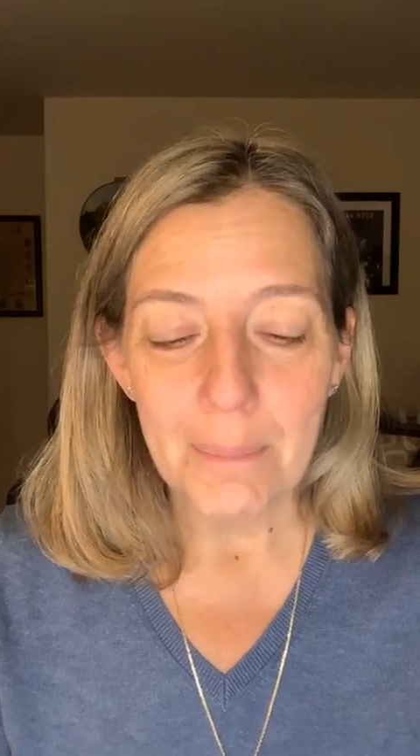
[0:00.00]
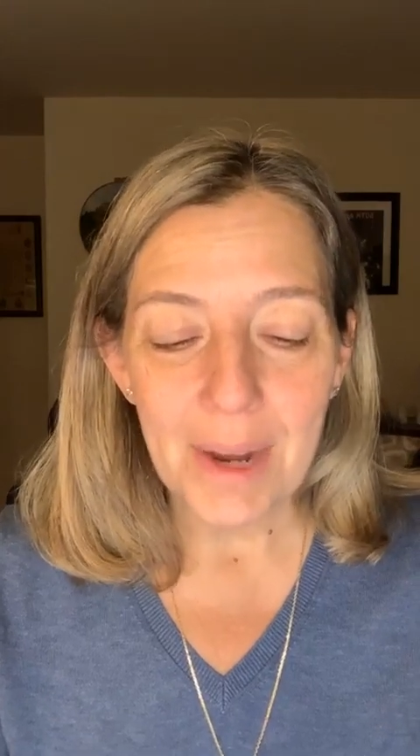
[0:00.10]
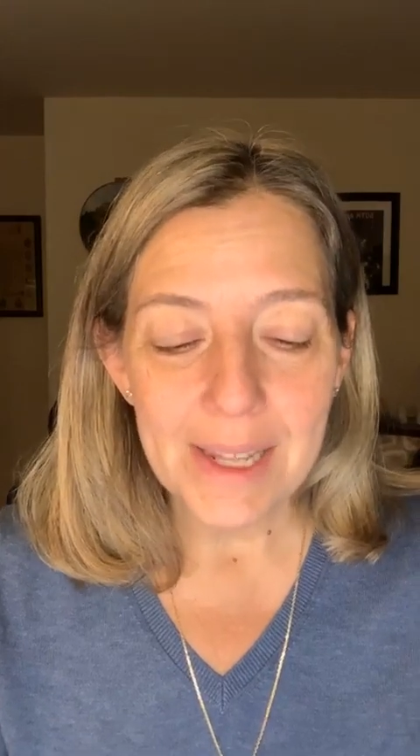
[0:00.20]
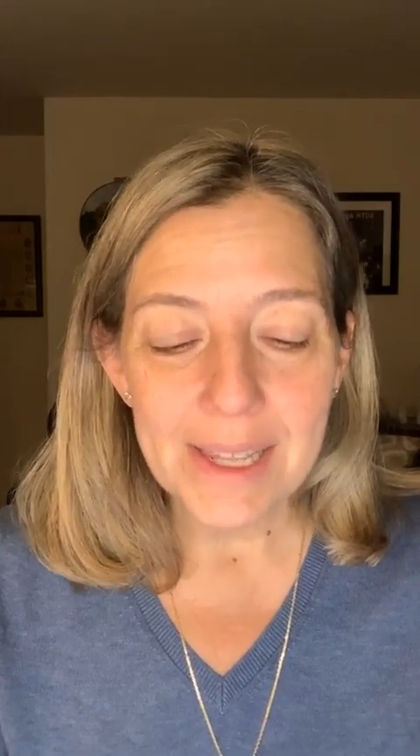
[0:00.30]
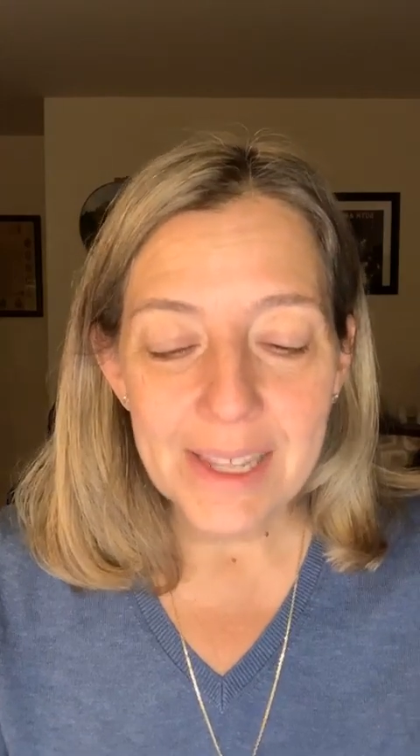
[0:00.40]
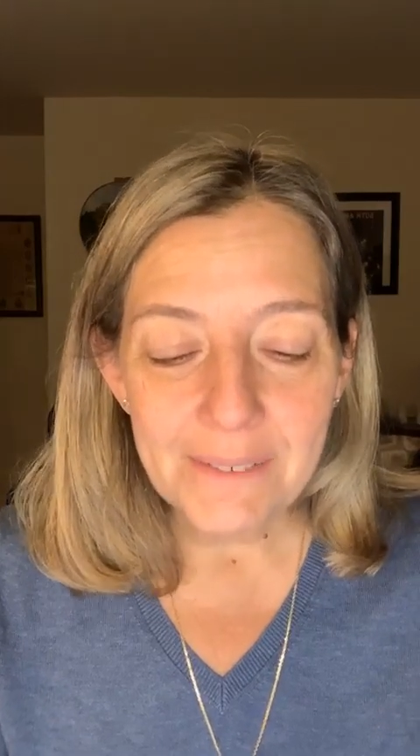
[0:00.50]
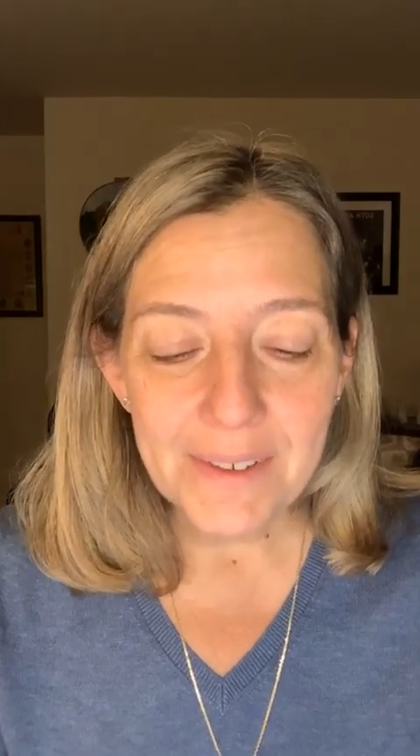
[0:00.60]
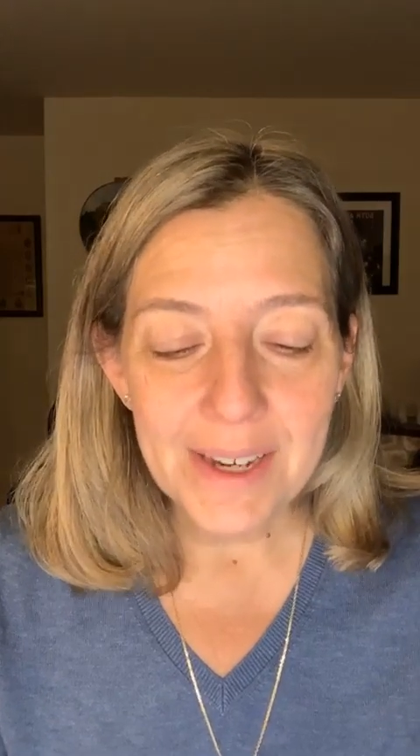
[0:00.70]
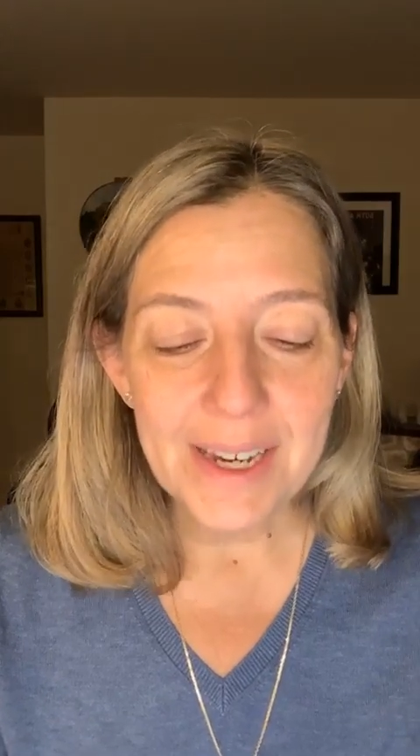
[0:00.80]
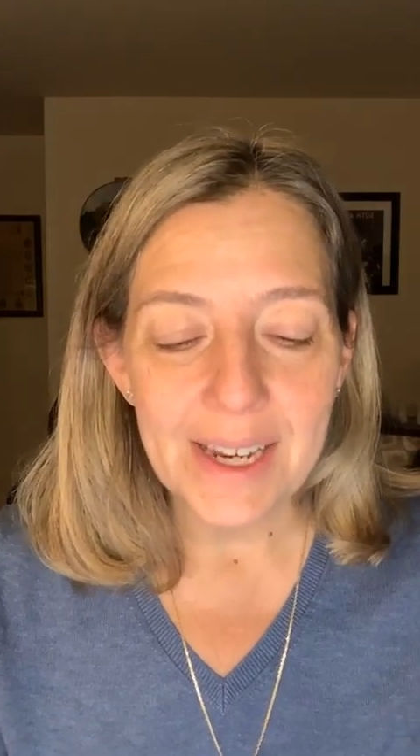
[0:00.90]
by
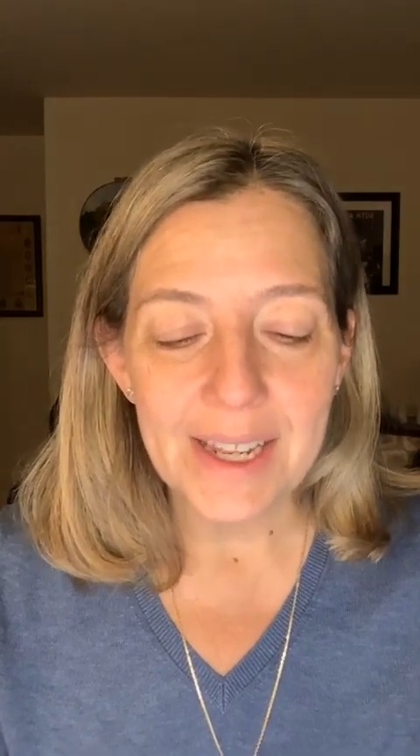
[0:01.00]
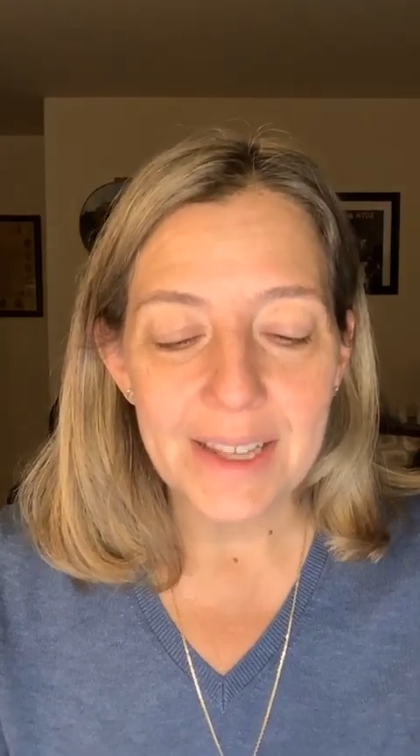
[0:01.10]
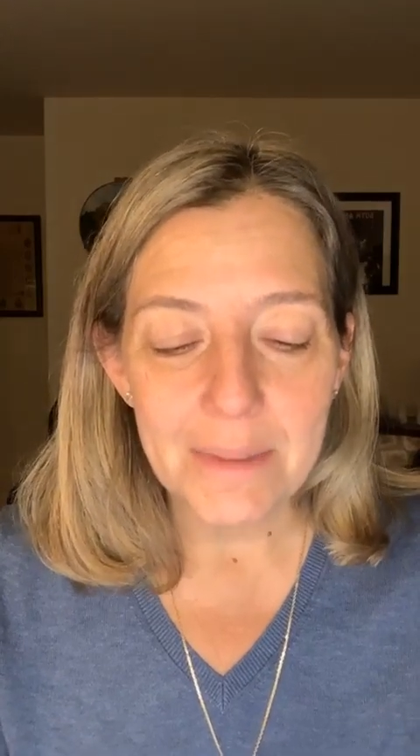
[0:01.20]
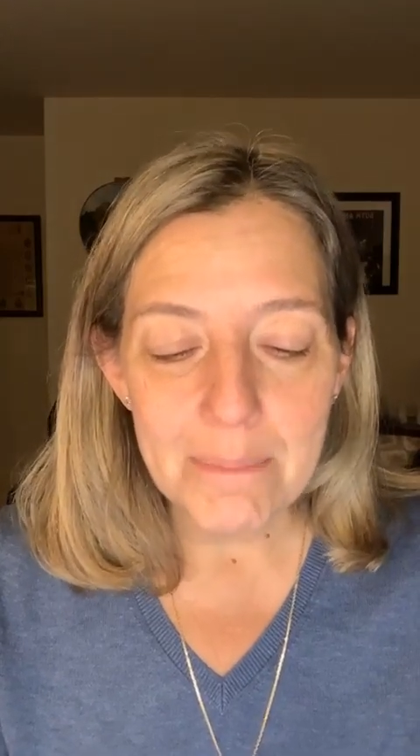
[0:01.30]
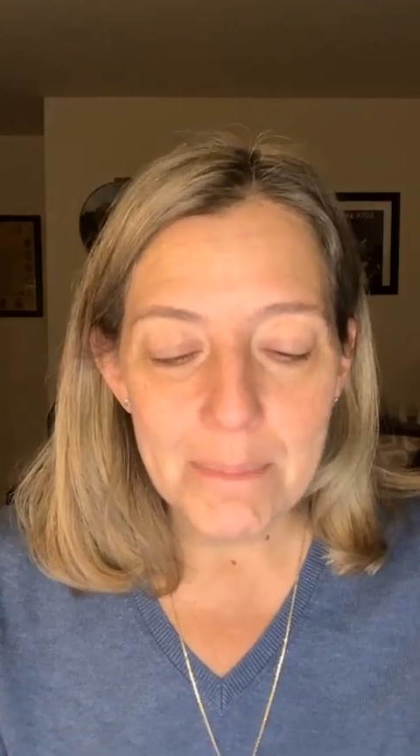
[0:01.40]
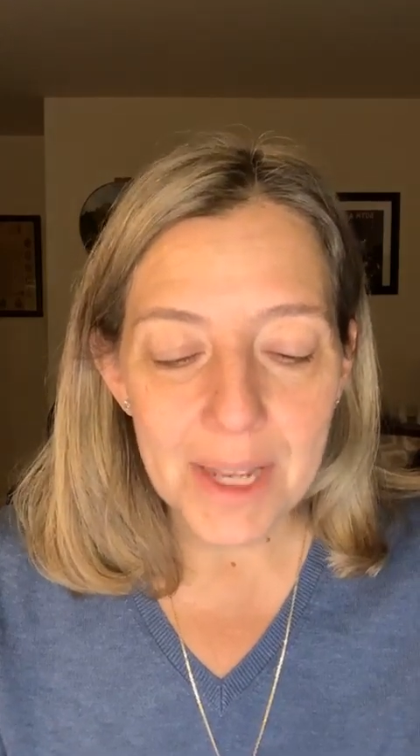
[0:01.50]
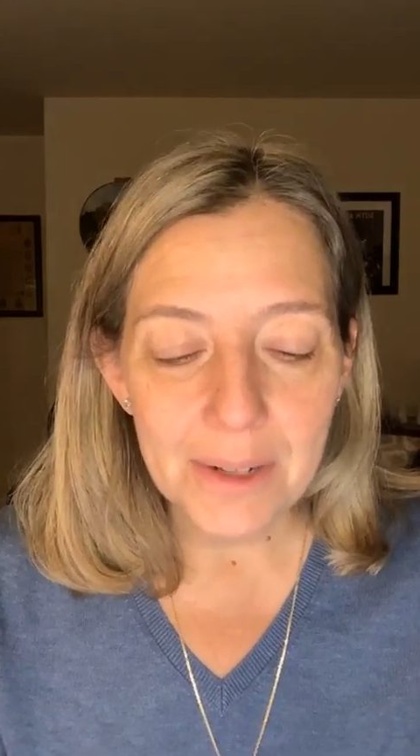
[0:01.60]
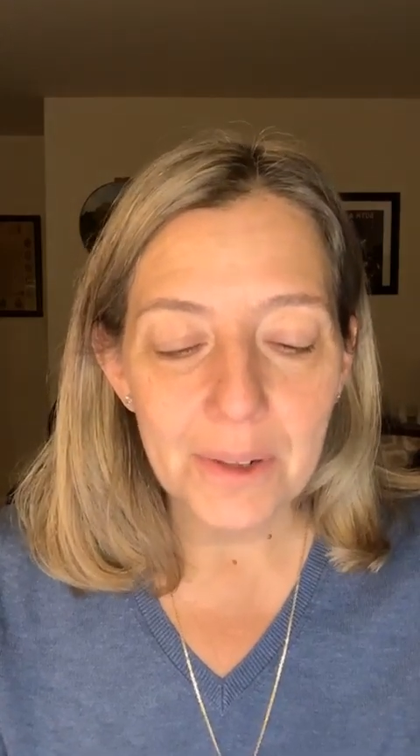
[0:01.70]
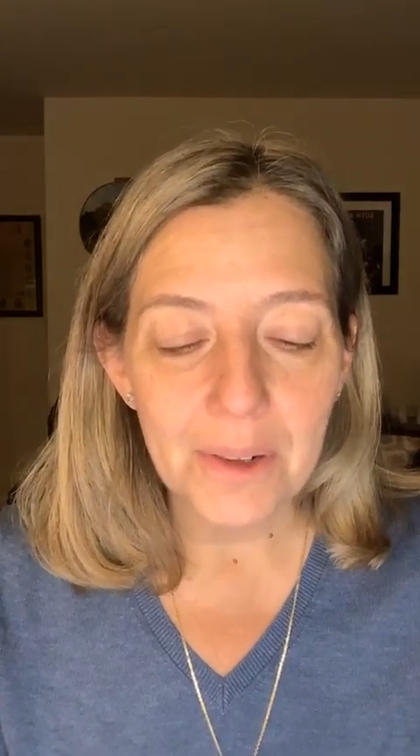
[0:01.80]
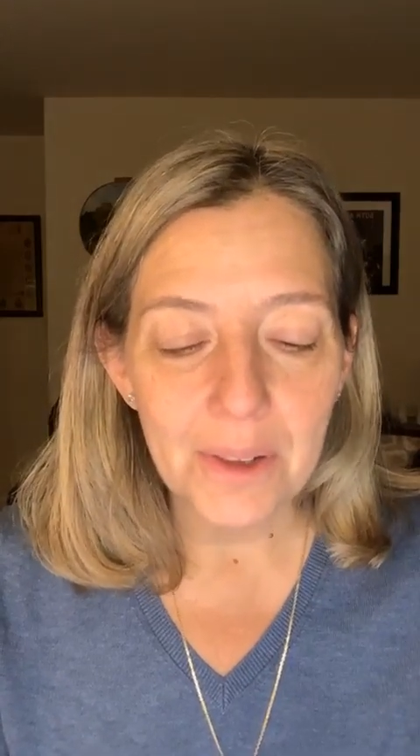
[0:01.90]
living in the
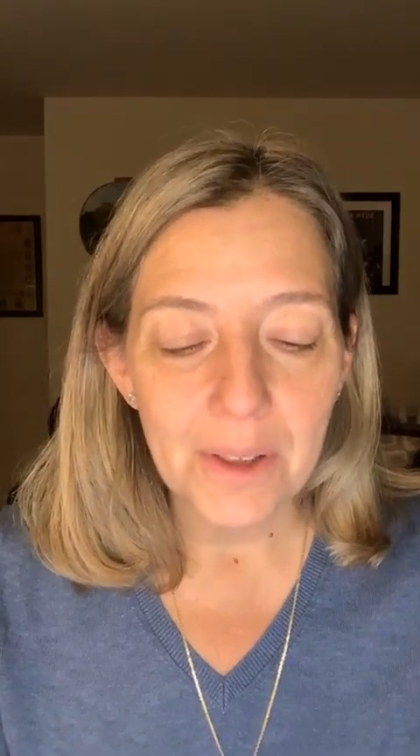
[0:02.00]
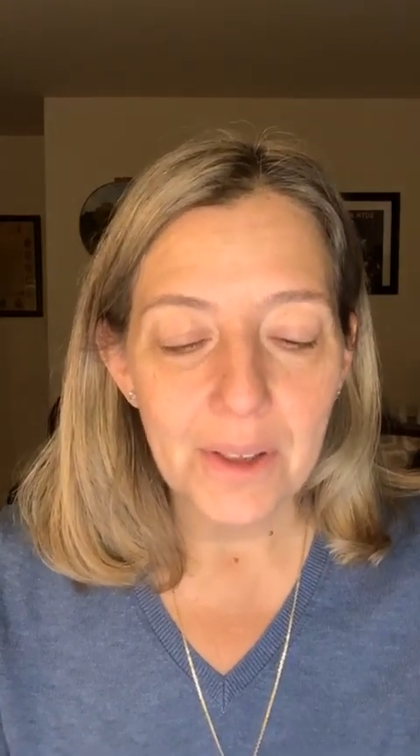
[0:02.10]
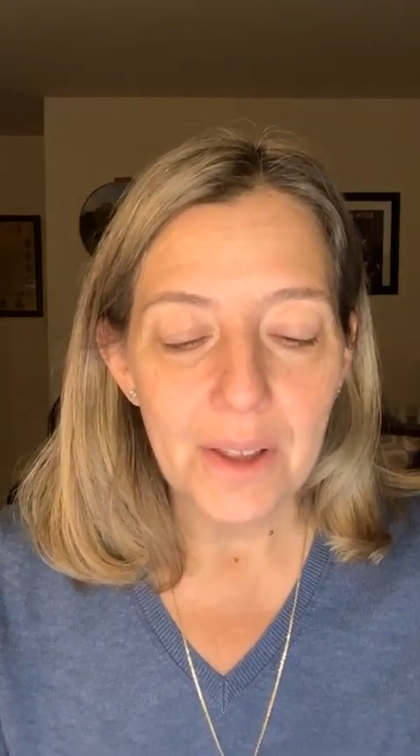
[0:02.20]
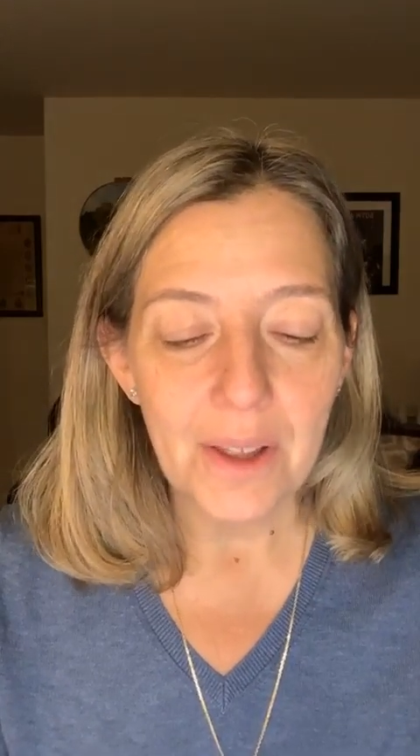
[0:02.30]
middle